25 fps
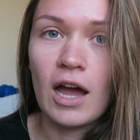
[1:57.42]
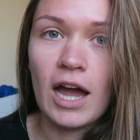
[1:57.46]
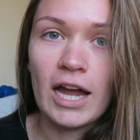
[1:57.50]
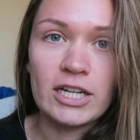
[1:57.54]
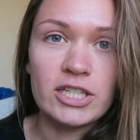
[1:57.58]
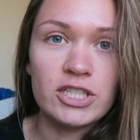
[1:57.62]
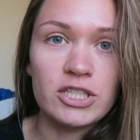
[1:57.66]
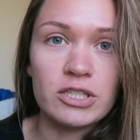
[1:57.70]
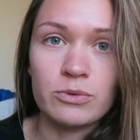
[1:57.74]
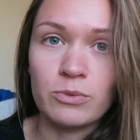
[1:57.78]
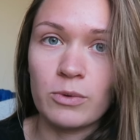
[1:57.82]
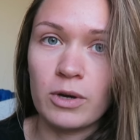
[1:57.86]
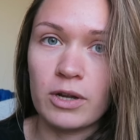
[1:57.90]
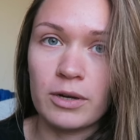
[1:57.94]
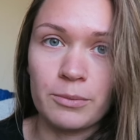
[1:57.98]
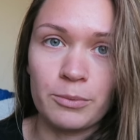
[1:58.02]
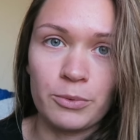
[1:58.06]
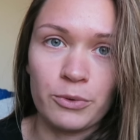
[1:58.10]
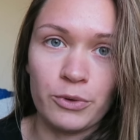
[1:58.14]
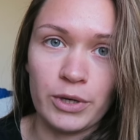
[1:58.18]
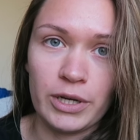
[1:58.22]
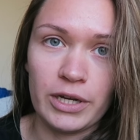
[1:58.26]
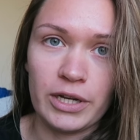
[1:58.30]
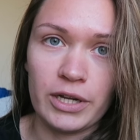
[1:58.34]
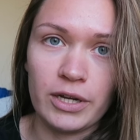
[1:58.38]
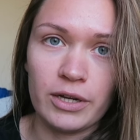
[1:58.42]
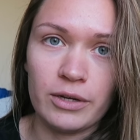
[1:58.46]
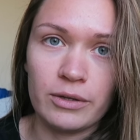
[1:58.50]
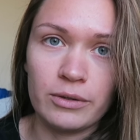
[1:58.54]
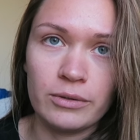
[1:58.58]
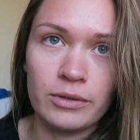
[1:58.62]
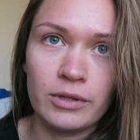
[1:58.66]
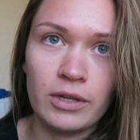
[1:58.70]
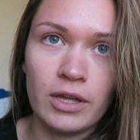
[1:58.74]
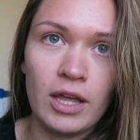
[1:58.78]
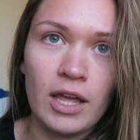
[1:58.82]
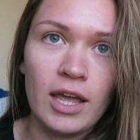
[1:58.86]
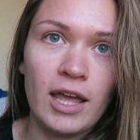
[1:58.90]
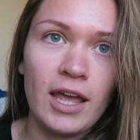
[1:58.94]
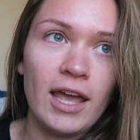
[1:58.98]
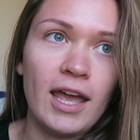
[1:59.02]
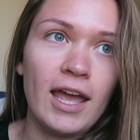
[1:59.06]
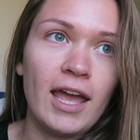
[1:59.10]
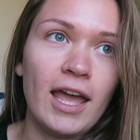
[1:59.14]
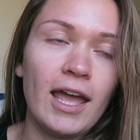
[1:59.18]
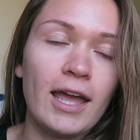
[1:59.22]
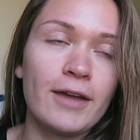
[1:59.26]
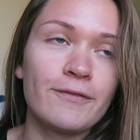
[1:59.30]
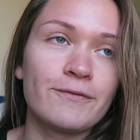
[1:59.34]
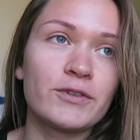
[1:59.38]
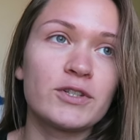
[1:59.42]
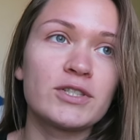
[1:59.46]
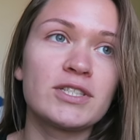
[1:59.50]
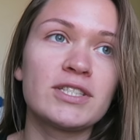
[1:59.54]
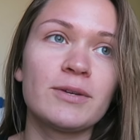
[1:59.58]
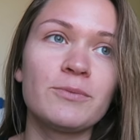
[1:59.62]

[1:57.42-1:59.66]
i just want a burrito and for